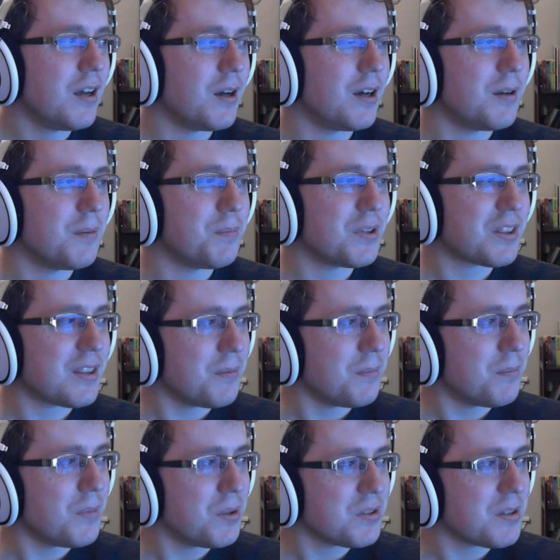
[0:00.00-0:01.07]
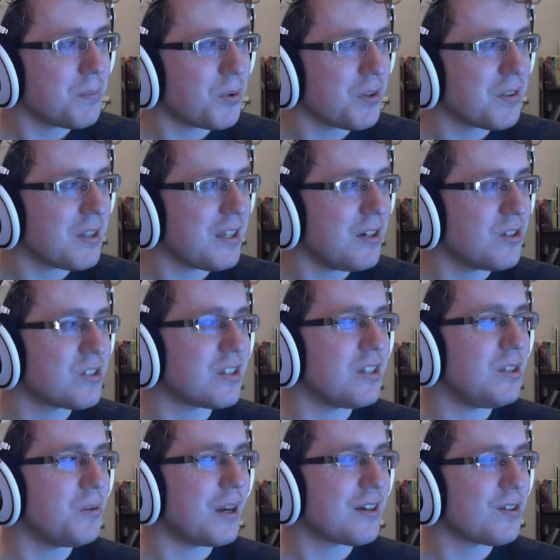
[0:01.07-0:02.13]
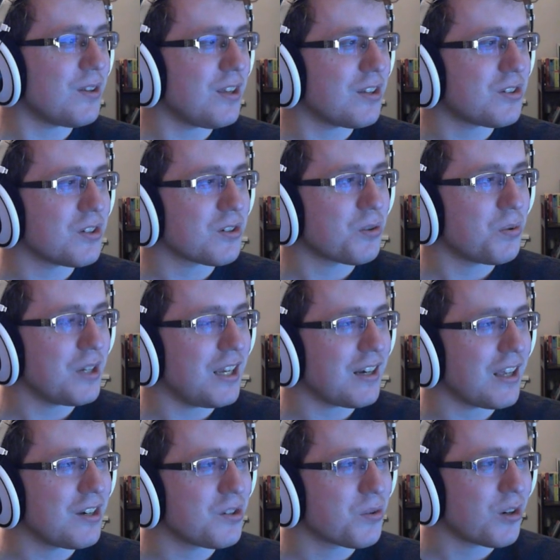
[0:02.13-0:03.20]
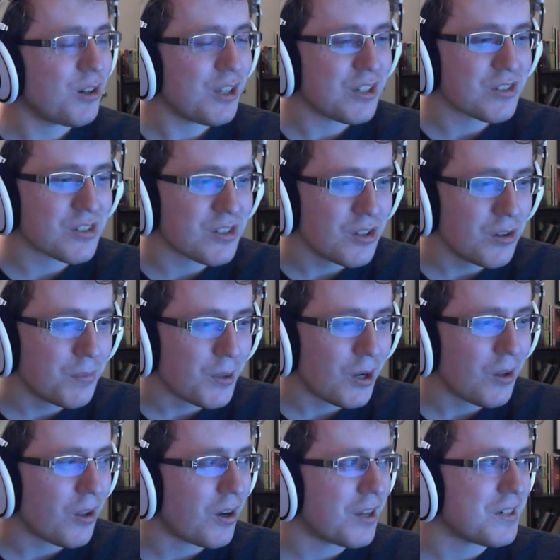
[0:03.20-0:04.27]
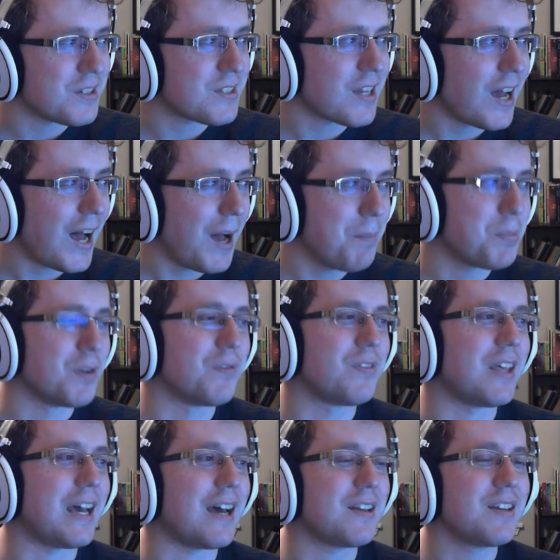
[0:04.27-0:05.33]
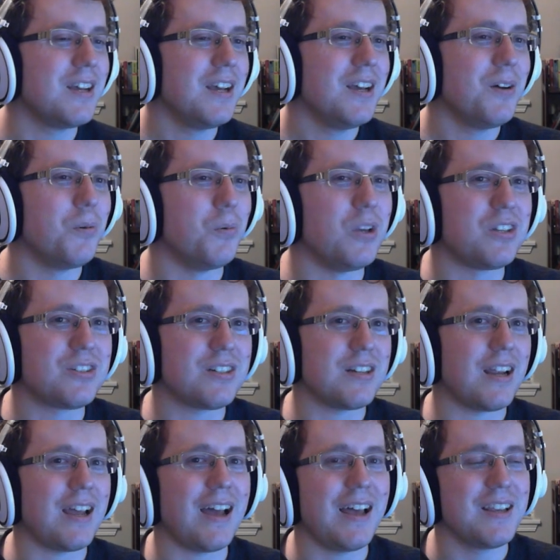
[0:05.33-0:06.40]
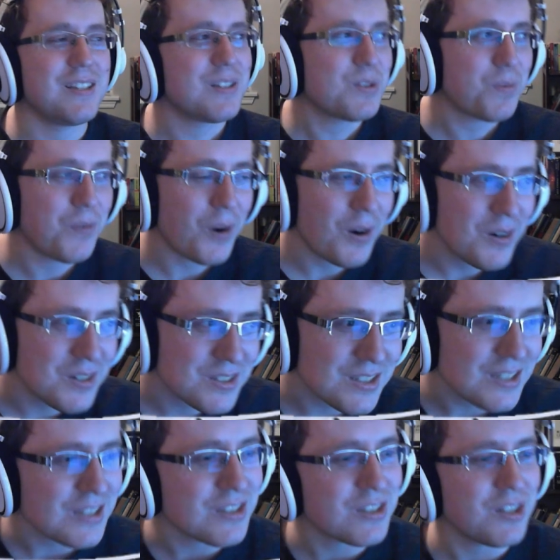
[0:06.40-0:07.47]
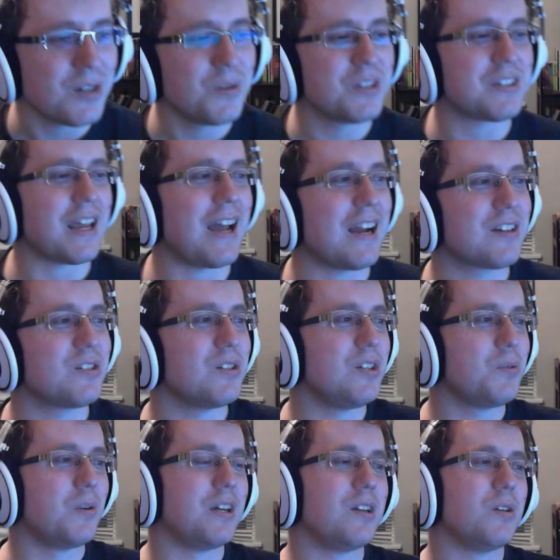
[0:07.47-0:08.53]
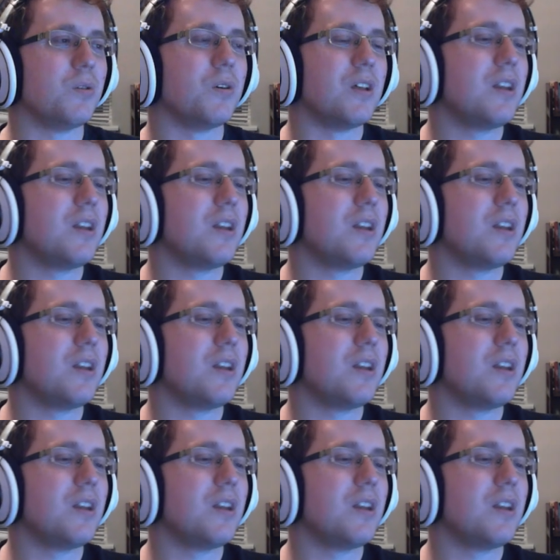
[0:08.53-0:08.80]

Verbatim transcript: But the most important thing here is that you actually get to create and draw a snowball on top of that, which as far as things go is actually quite good.